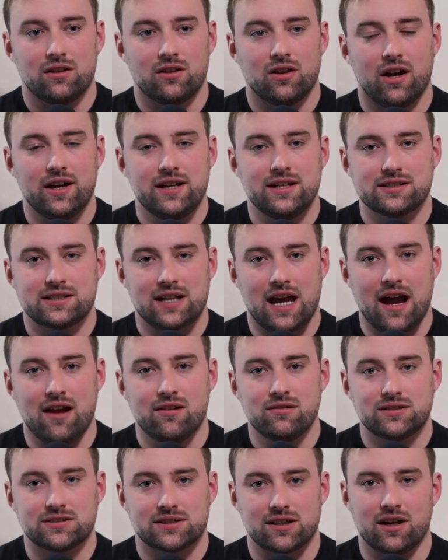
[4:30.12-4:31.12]
lies
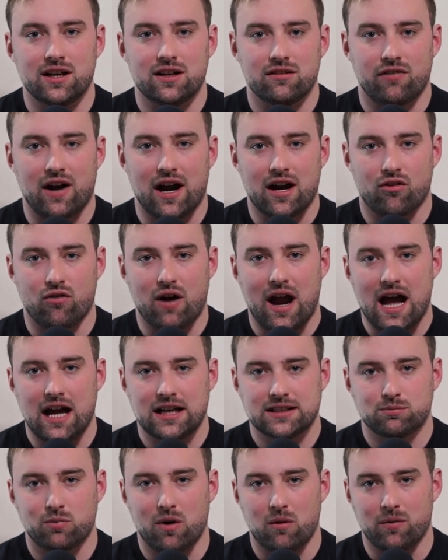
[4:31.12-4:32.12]
outside of our
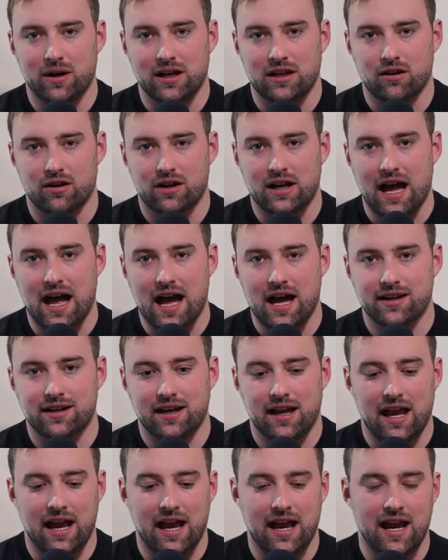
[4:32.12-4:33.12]
grasp when we look at
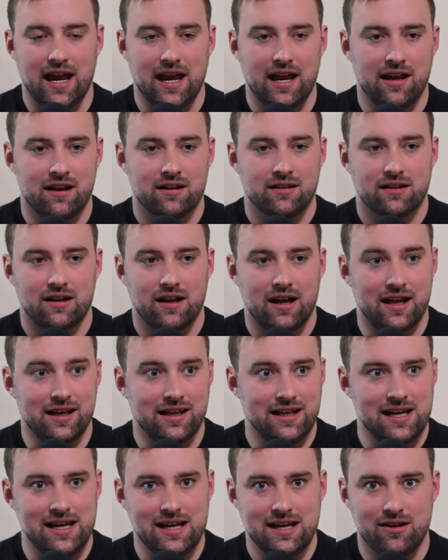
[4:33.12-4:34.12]
a
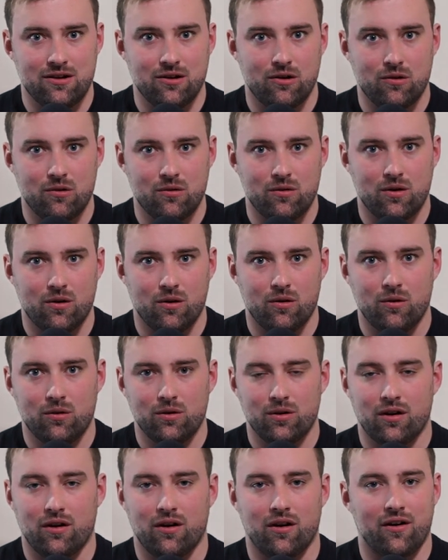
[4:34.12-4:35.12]
an ego
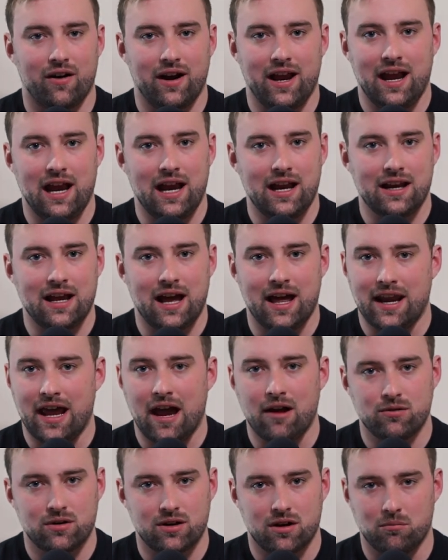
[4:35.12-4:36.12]
goal or a an
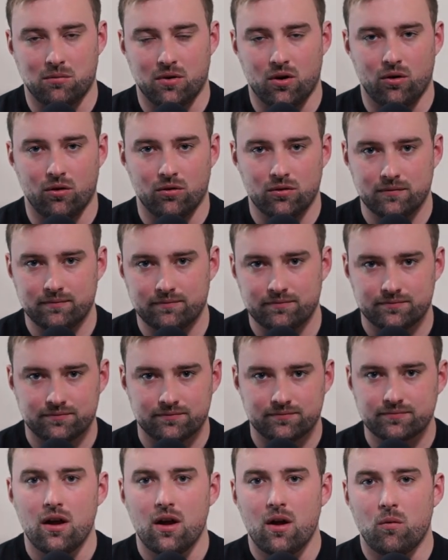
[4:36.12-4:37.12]
outcome goal
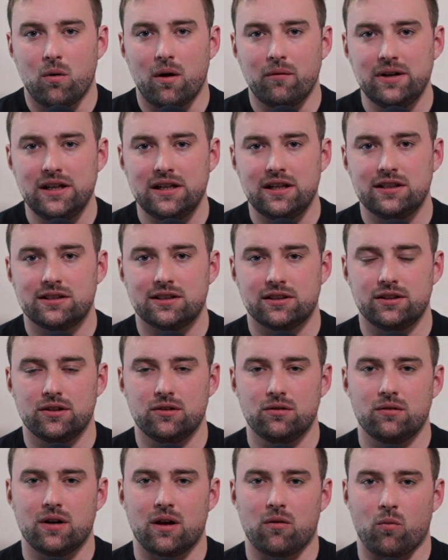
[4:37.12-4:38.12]
what we need to
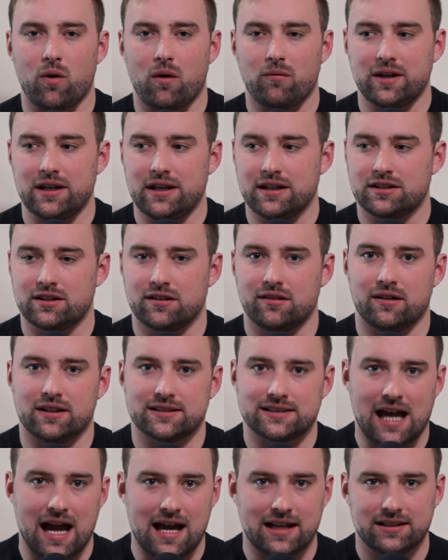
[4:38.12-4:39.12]
do and what we need to do
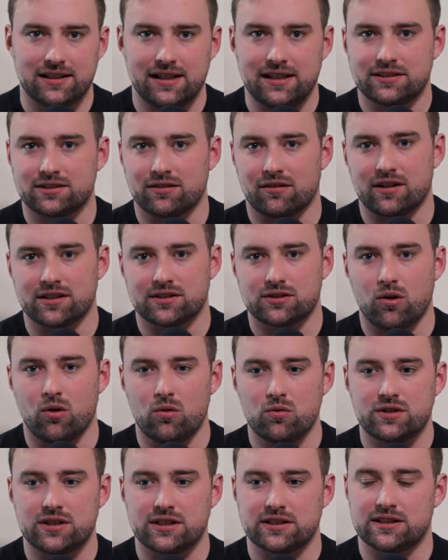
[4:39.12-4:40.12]
as athletes or as
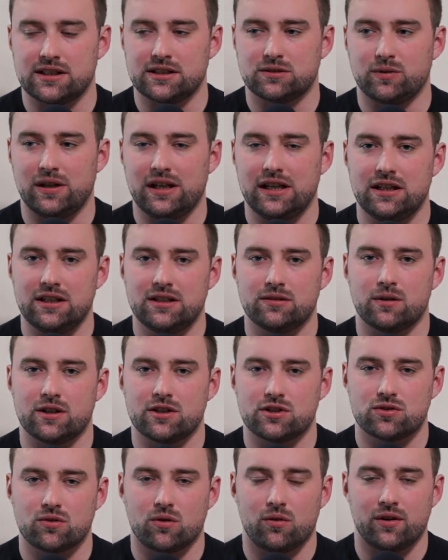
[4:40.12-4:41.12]
coaches is we need to
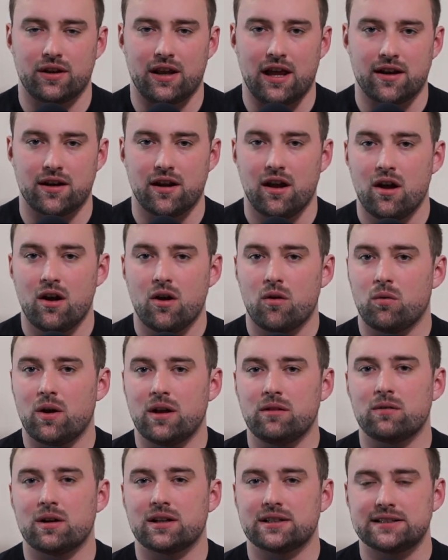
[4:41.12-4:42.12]
ensure that
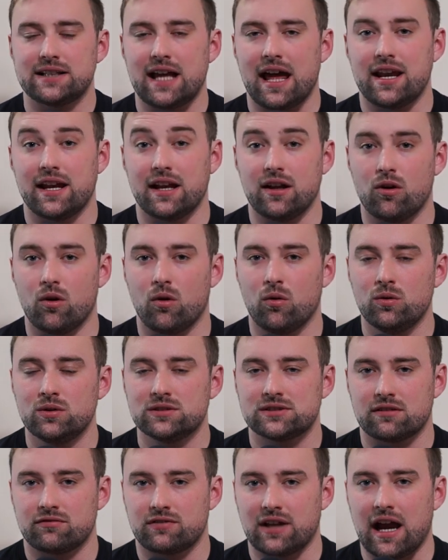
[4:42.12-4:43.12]
when we're setting
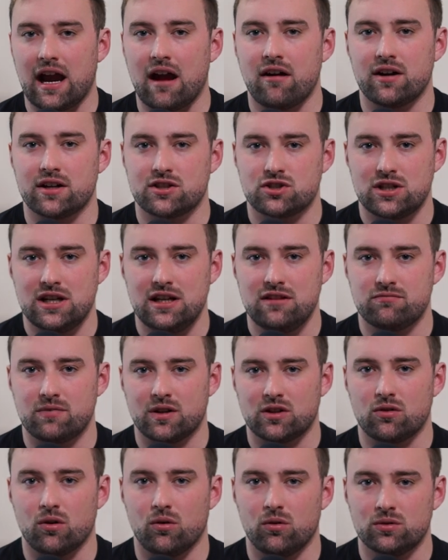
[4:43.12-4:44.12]
goals, if they are
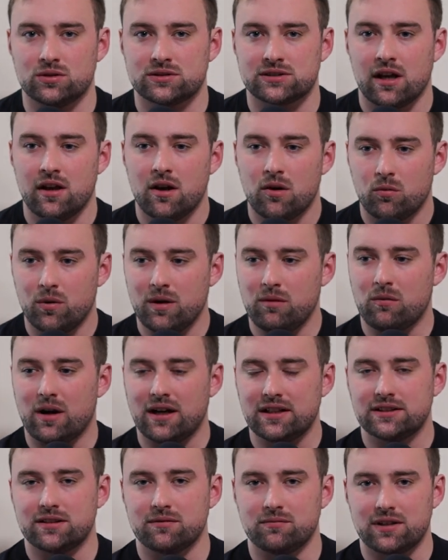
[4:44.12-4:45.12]
achievement goals, we
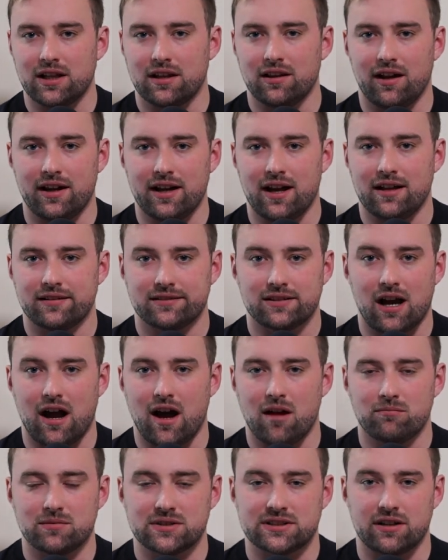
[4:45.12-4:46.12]
want them to lie on
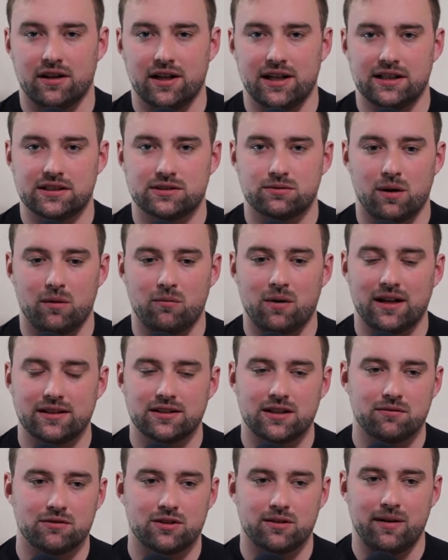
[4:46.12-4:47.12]
Tom's sides. We
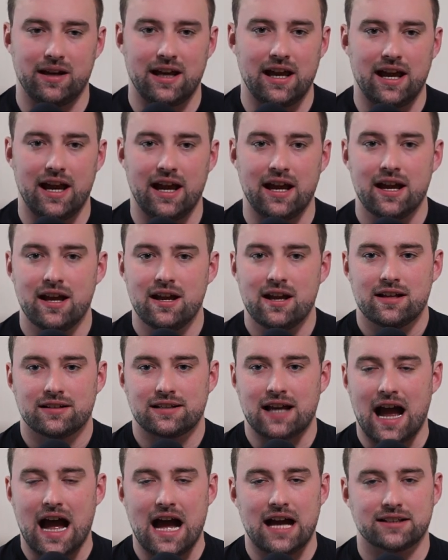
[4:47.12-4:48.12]
want them to be a
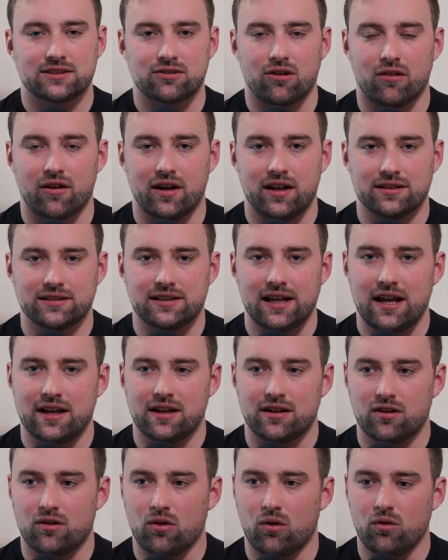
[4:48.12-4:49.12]
task
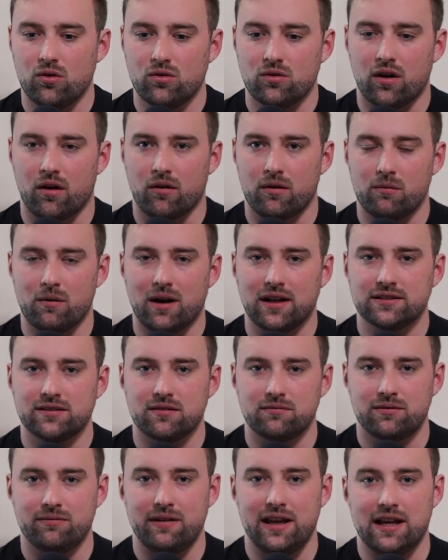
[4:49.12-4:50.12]
orientated goal, or we want
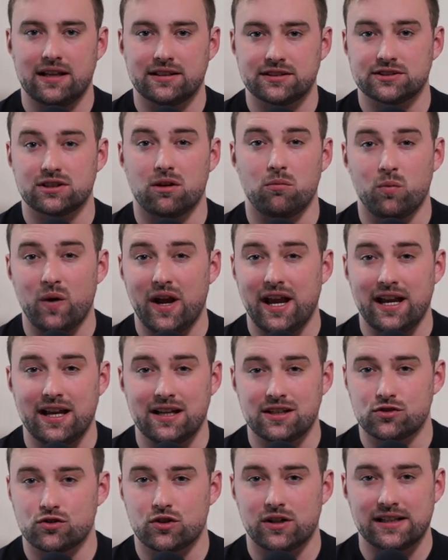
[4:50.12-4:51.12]
them to be in some way
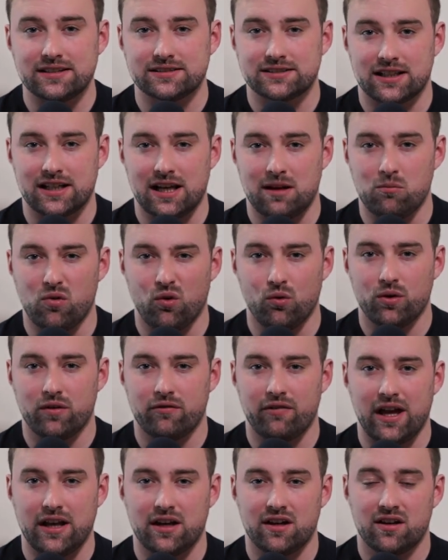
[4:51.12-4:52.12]
intrinsically
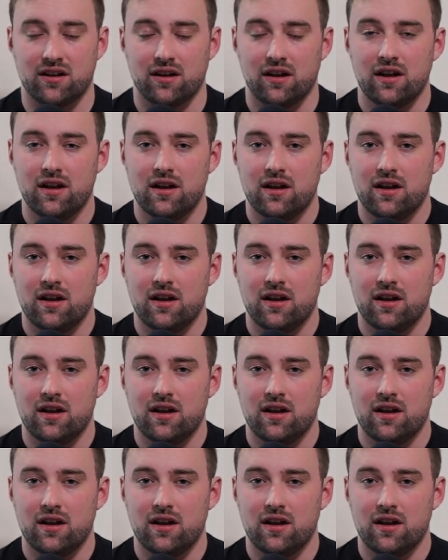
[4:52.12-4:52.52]
motivated